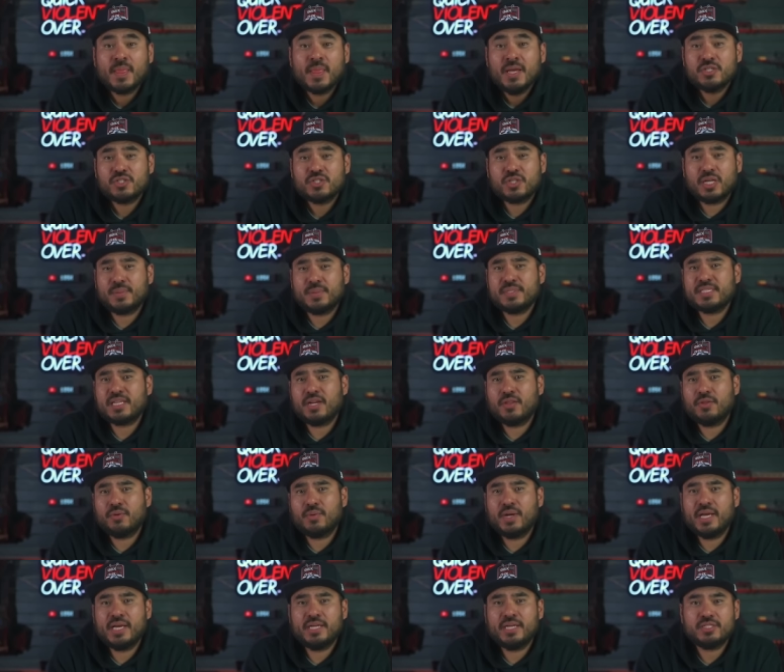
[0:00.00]
So like we said on
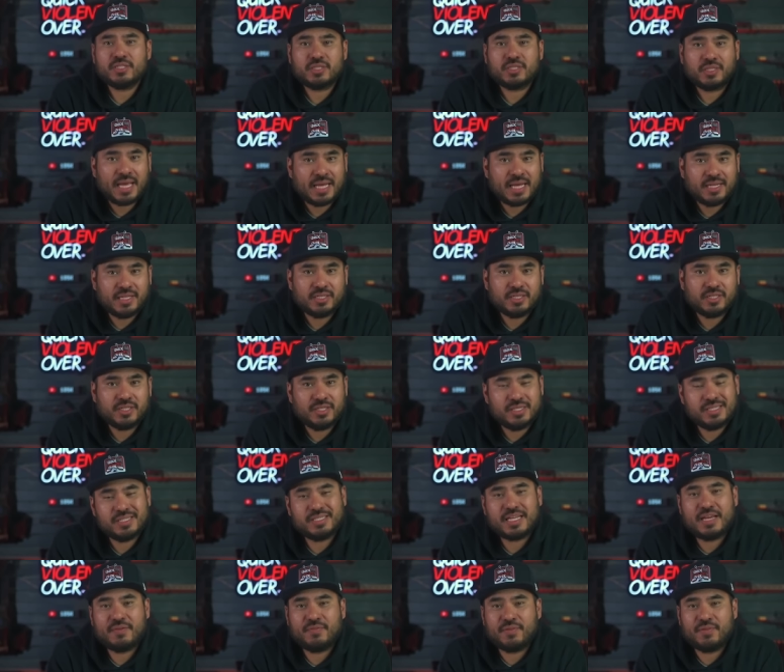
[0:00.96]
the range, Landon couldn't
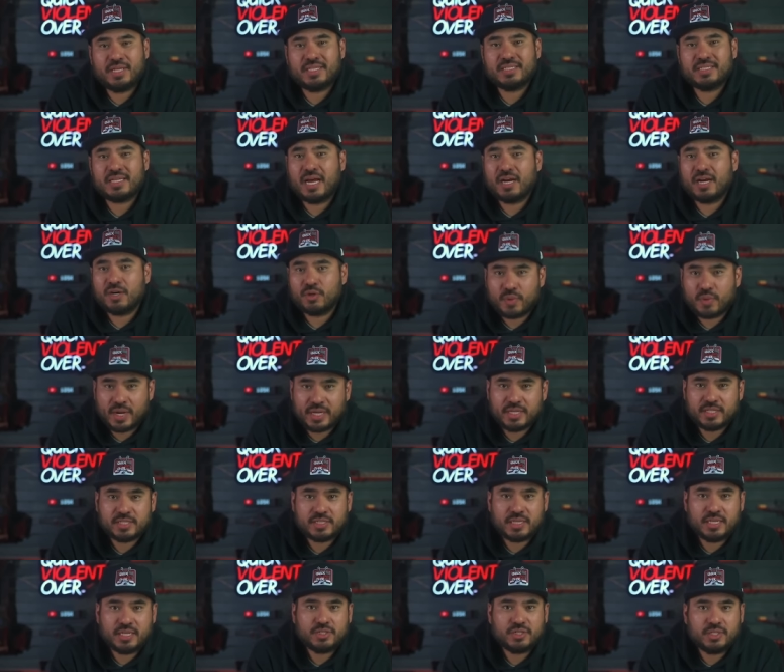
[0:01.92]
stay for the entire
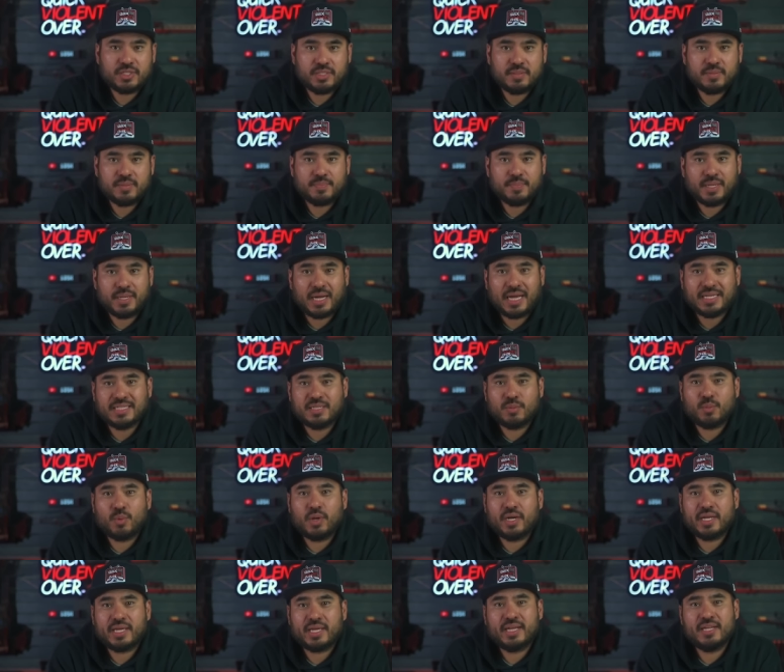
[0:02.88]
range session, but I did
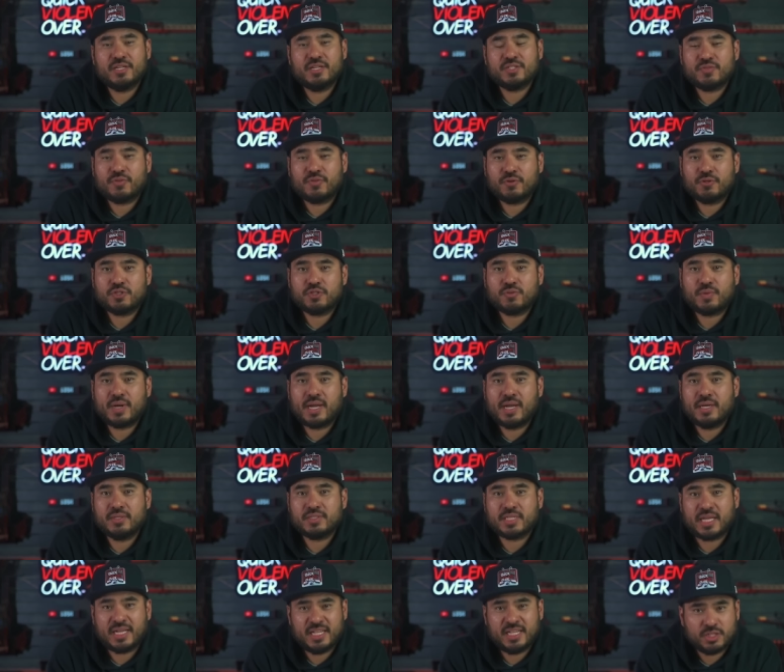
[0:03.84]
want to get his first
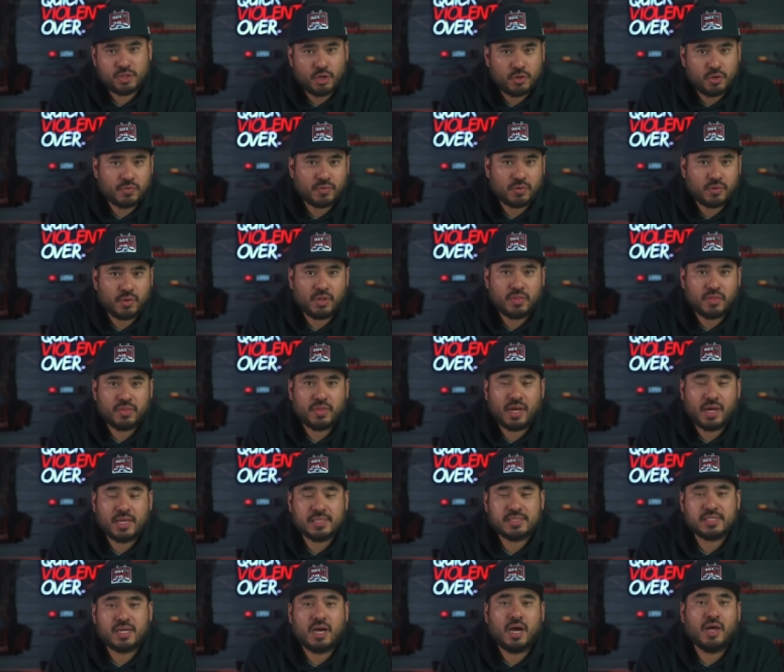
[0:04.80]
rounds and his overall
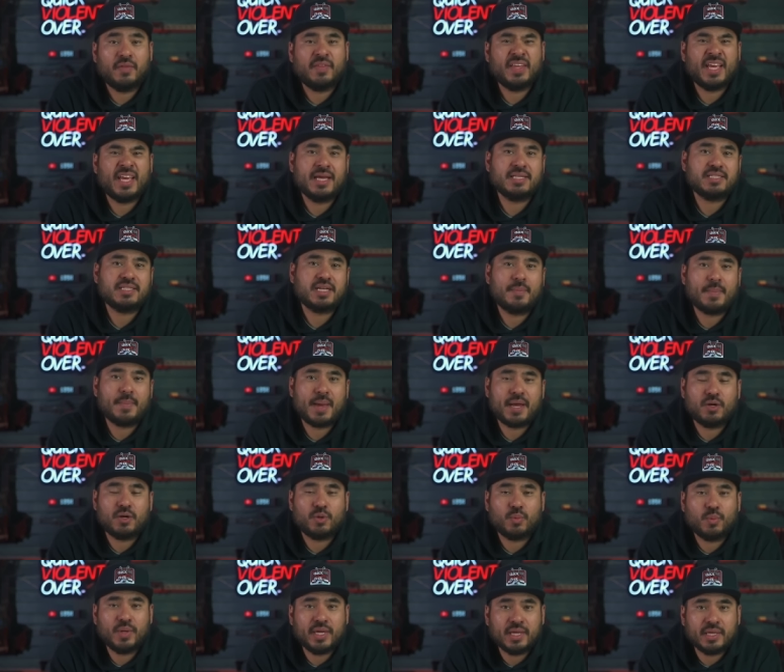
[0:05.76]
thoughts on the
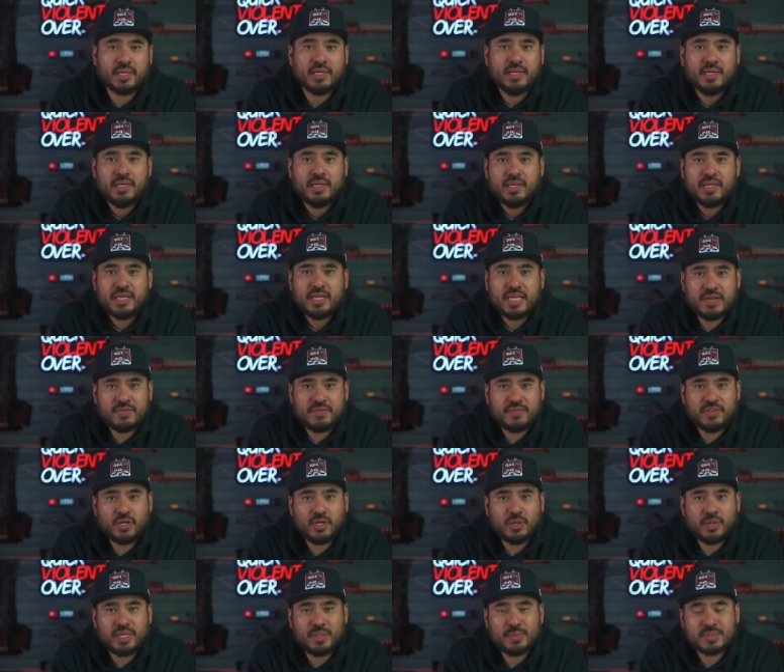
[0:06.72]
Antimatter Wing, even
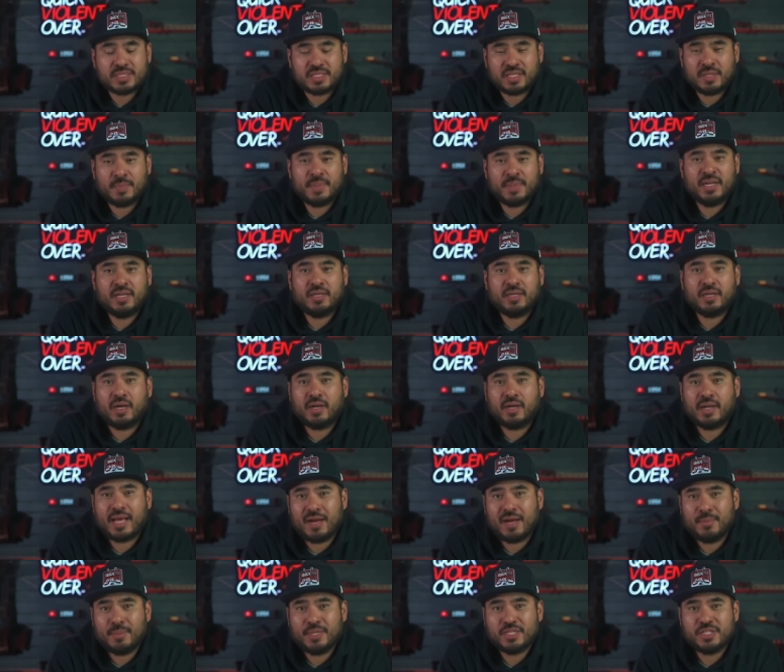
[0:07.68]
though he was limited on
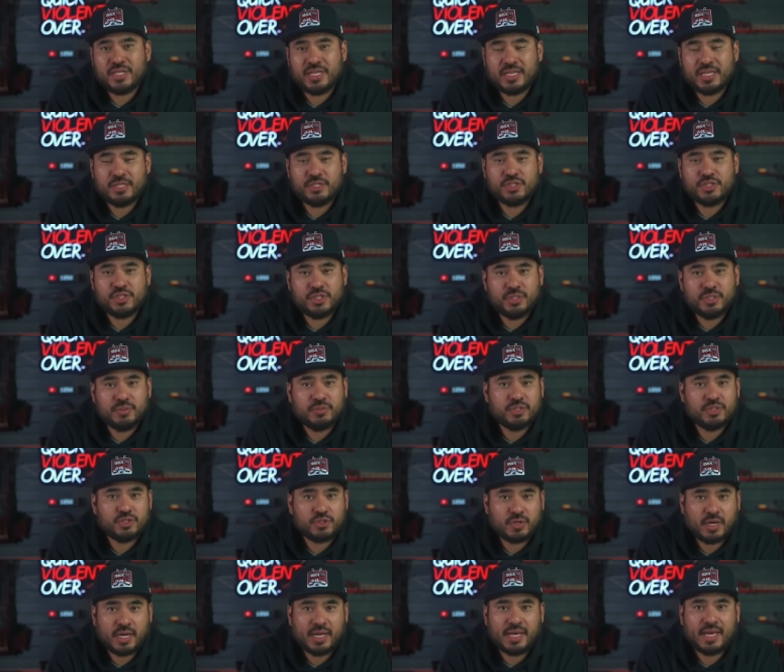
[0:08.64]
how much he could shoot and
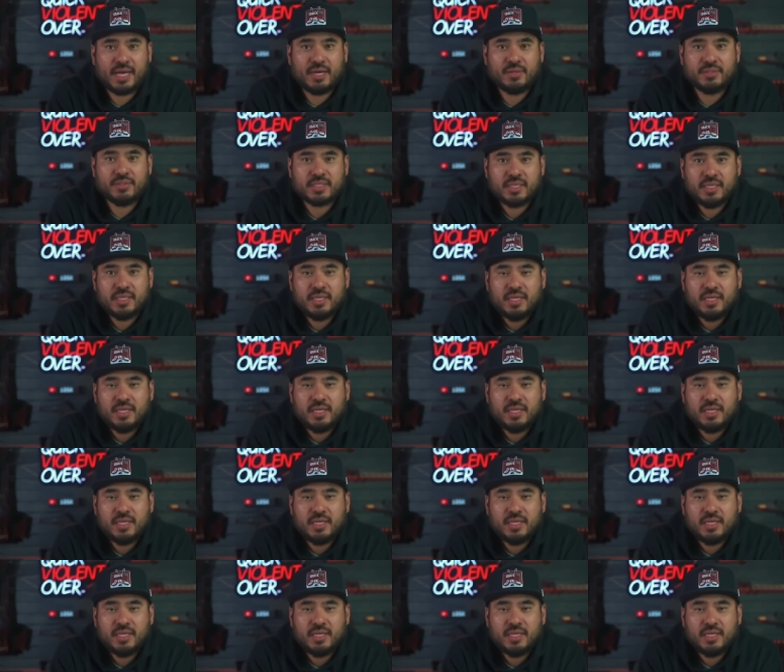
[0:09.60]
try out.